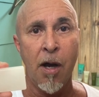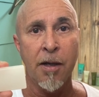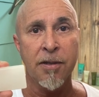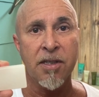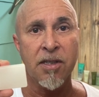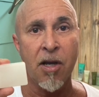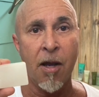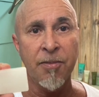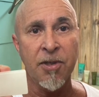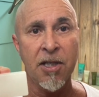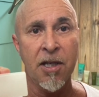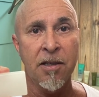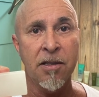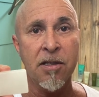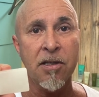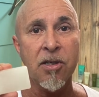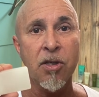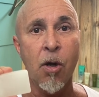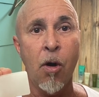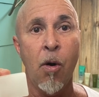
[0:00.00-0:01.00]

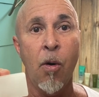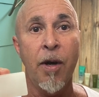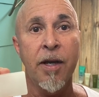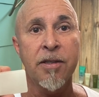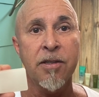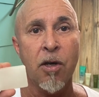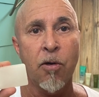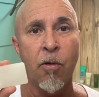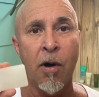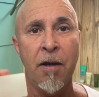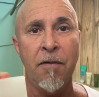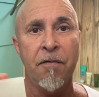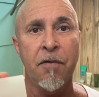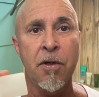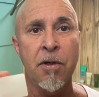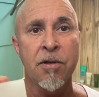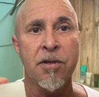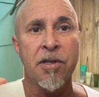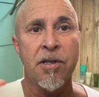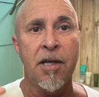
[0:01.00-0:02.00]
substance, so it's great for
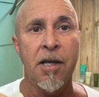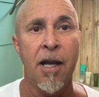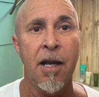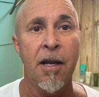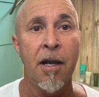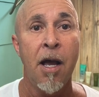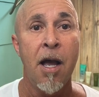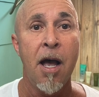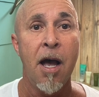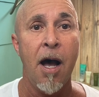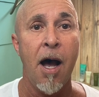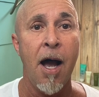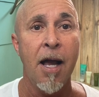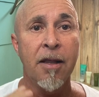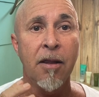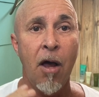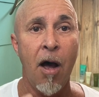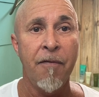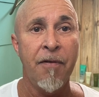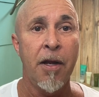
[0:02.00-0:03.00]
your skin. I
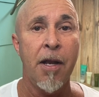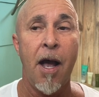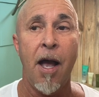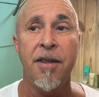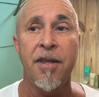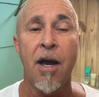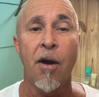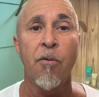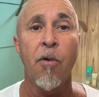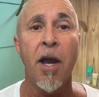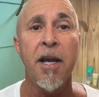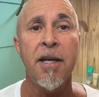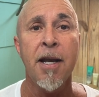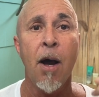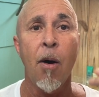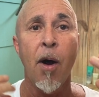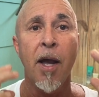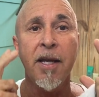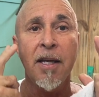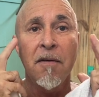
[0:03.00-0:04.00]
love it. Now, right
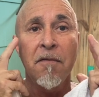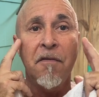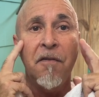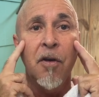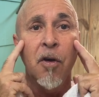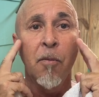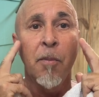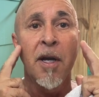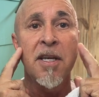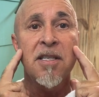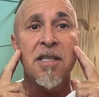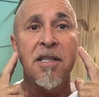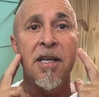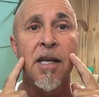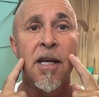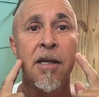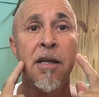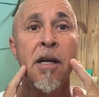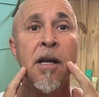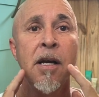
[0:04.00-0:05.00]
now I can feel my
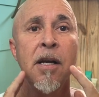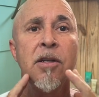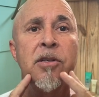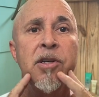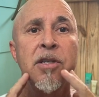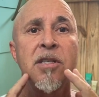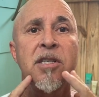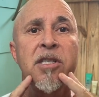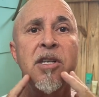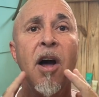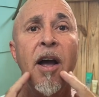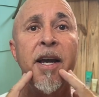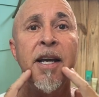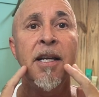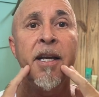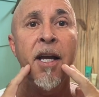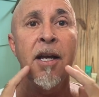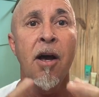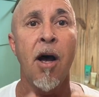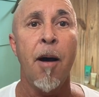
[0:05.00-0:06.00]
skin just
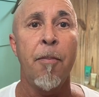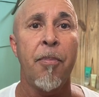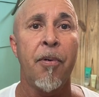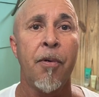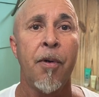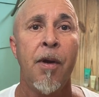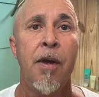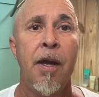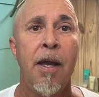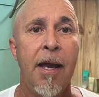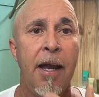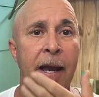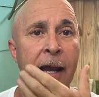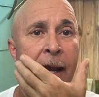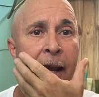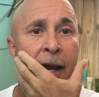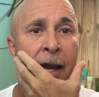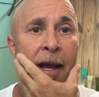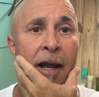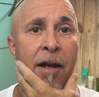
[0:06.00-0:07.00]
tightening up
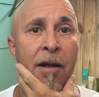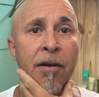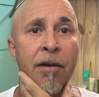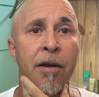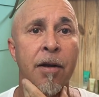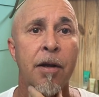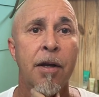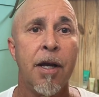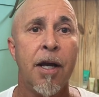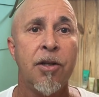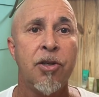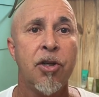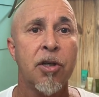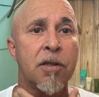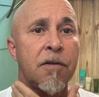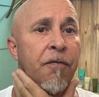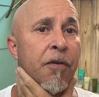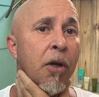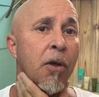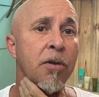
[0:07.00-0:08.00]
and it
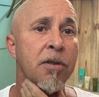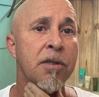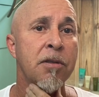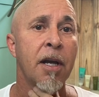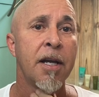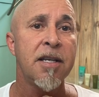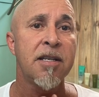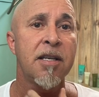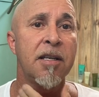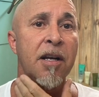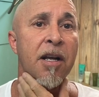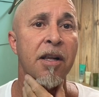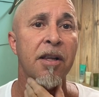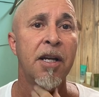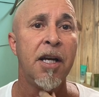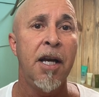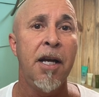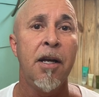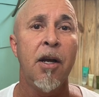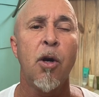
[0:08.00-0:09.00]
just feels nice and
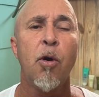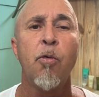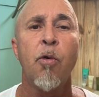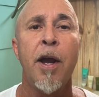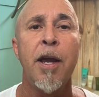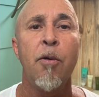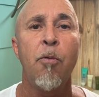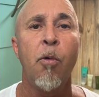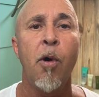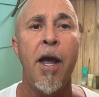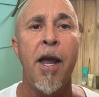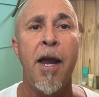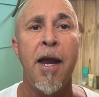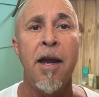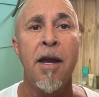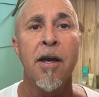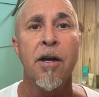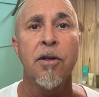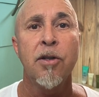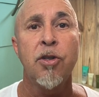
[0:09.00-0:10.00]
clean. Great
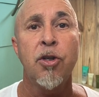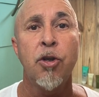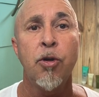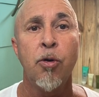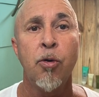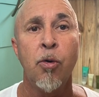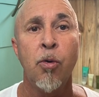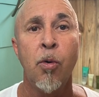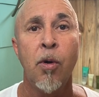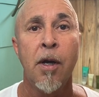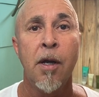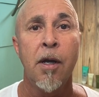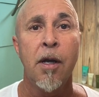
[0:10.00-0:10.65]
way to